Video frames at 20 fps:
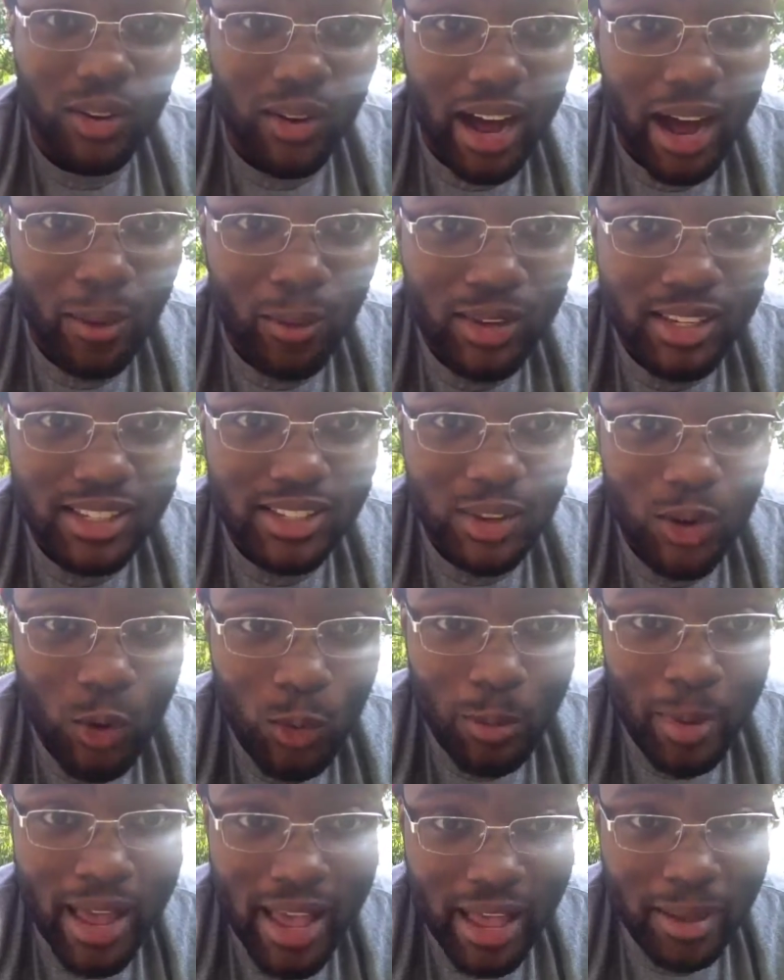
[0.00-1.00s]
I was so
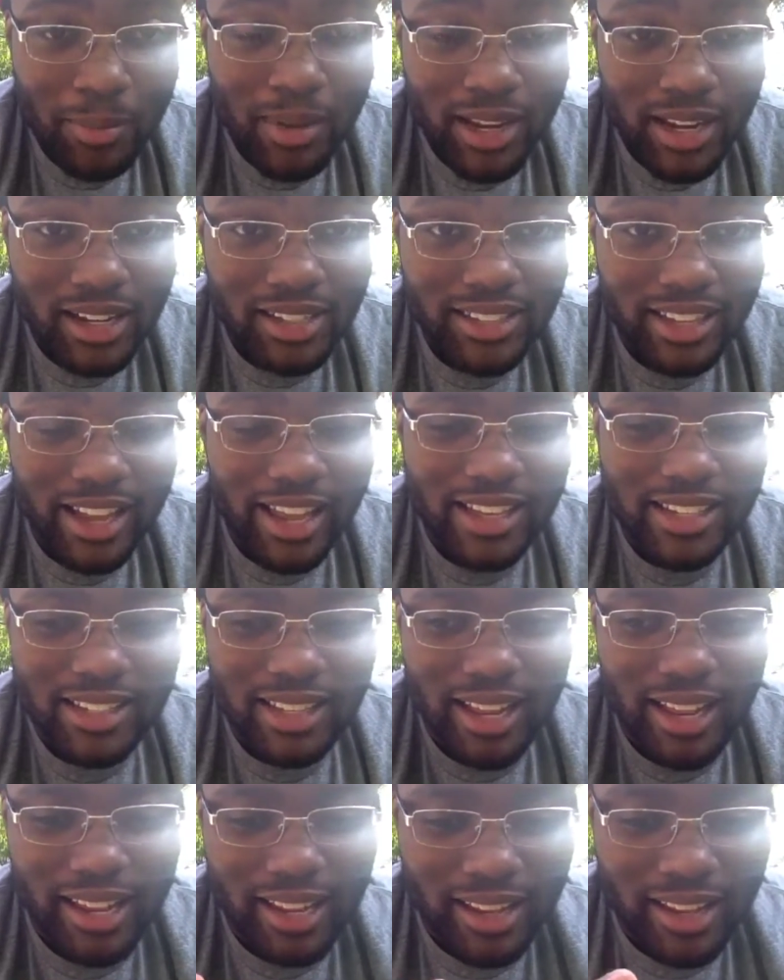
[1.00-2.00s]
mad, because it's
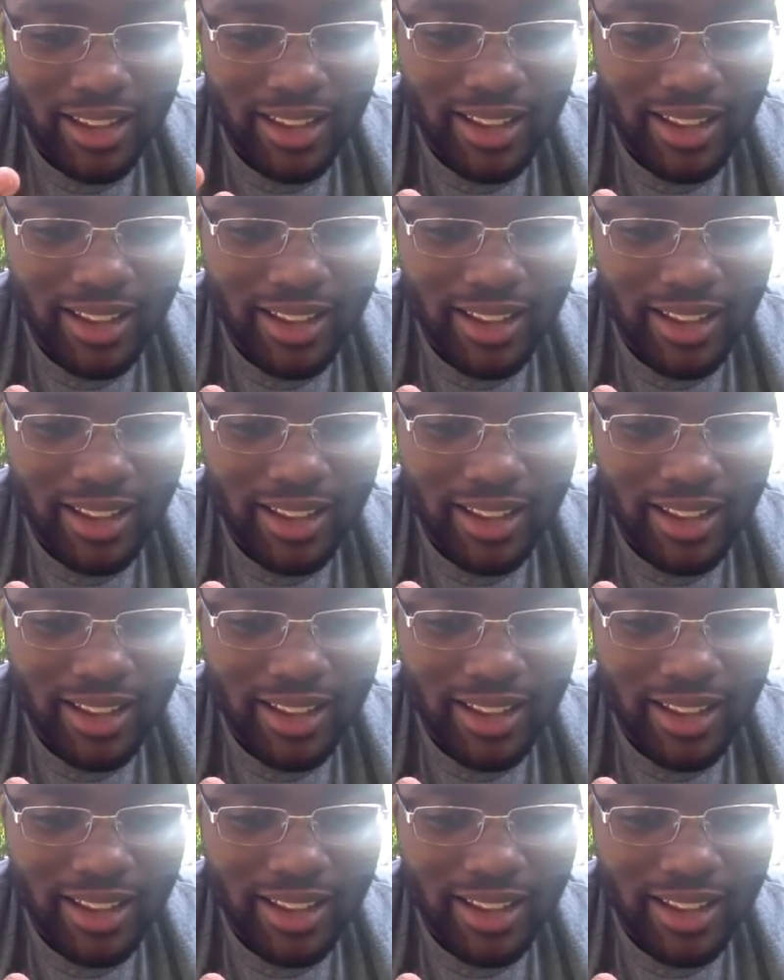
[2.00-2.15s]
like